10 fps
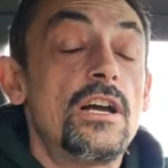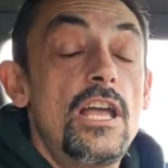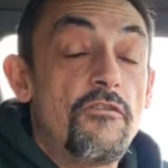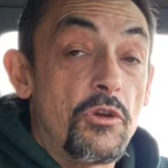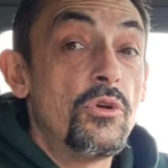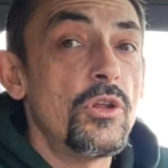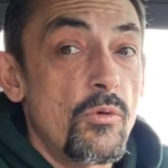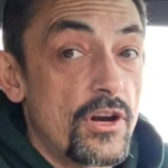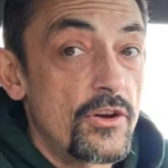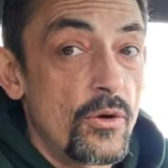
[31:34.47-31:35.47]
if you really
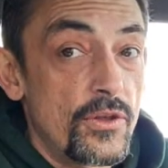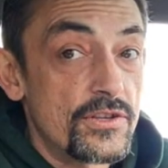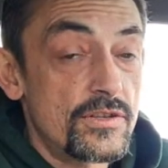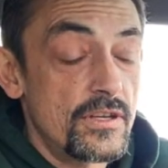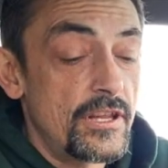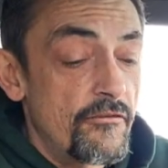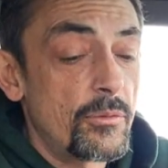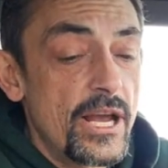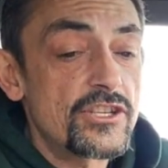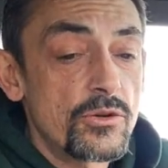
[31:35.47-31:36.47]
want to know this, the
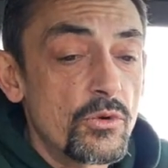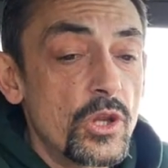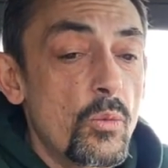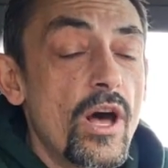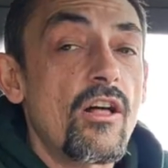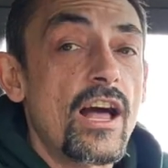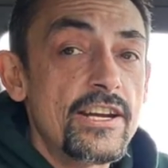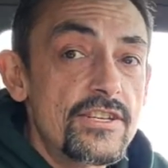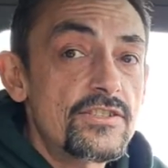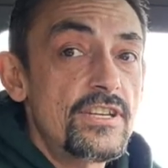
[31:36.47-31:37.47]
information really well,
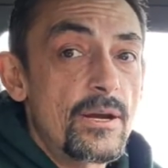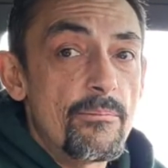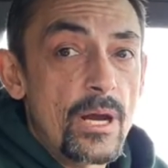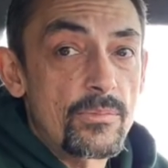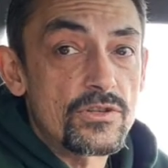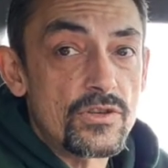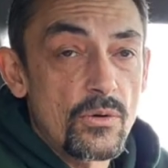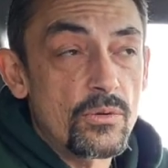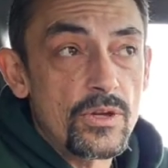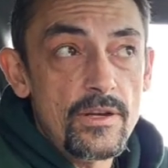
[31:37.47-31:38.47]
I just did a members
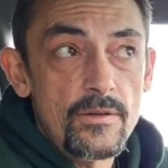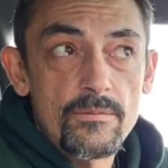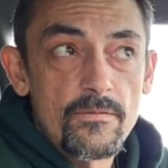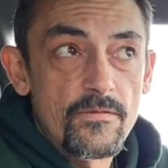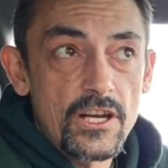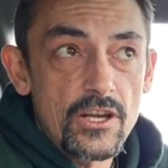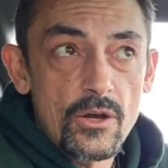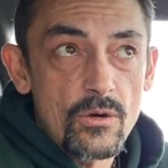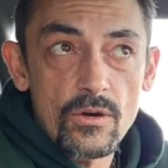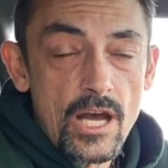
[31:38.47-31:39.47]
only
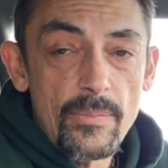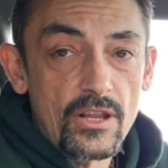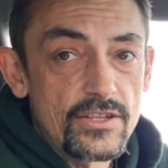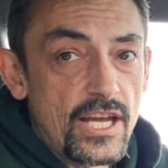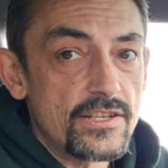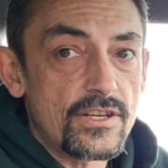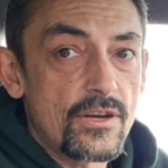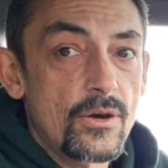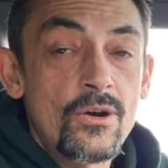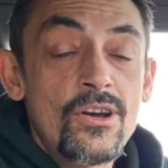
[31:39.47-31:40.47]
video a couple of days
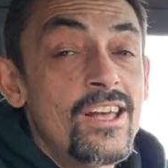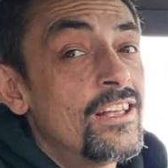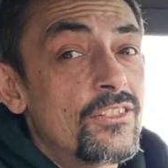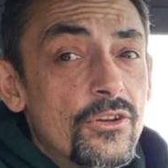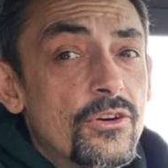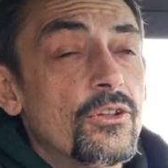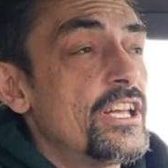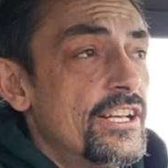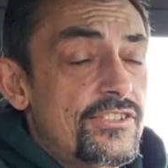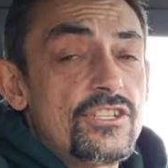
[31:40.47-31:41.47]
ago.
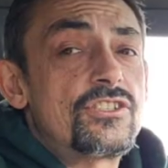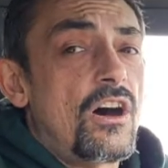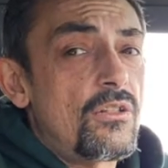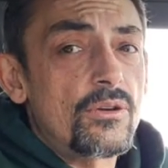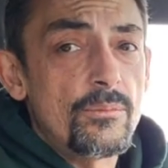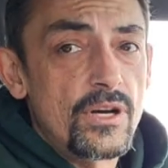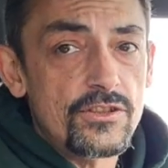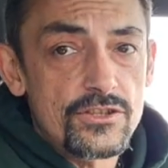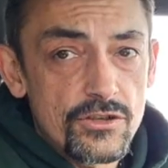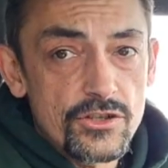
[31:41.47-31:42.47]
Literally, it's $1 a
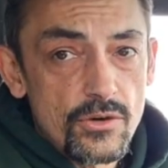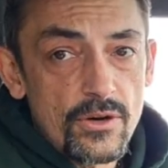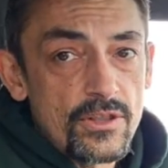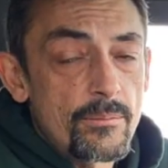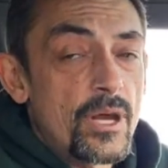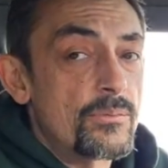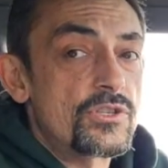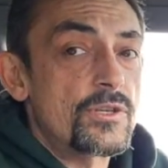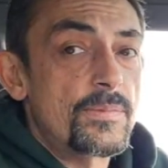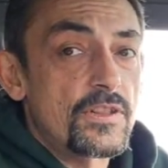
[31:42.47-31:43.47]
month to join the
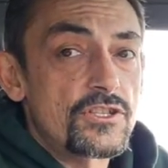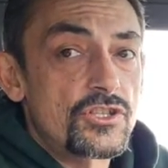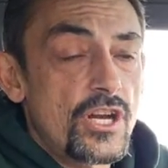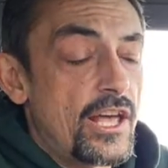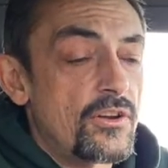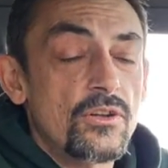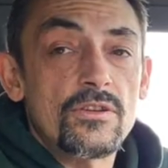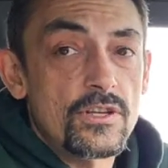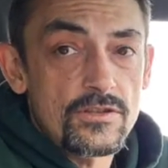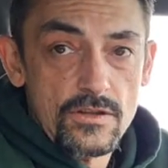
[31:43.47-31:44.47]
membership of this
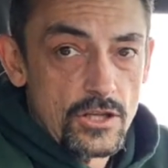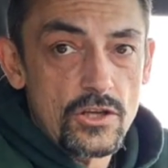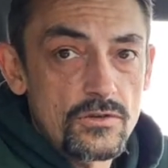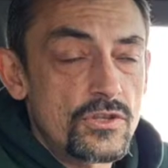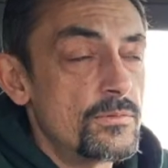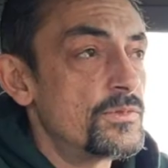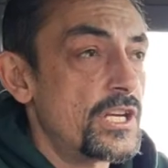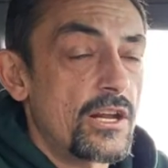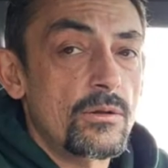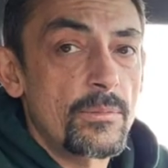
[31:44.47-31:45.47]
channel, the YouTube
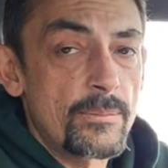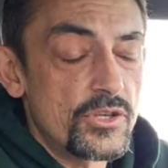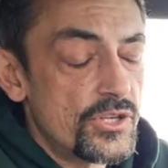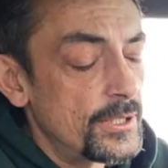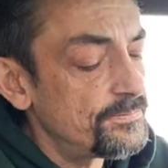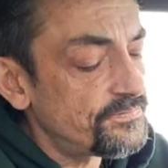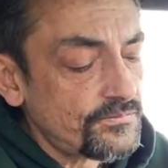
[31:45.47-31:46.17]
channel membership.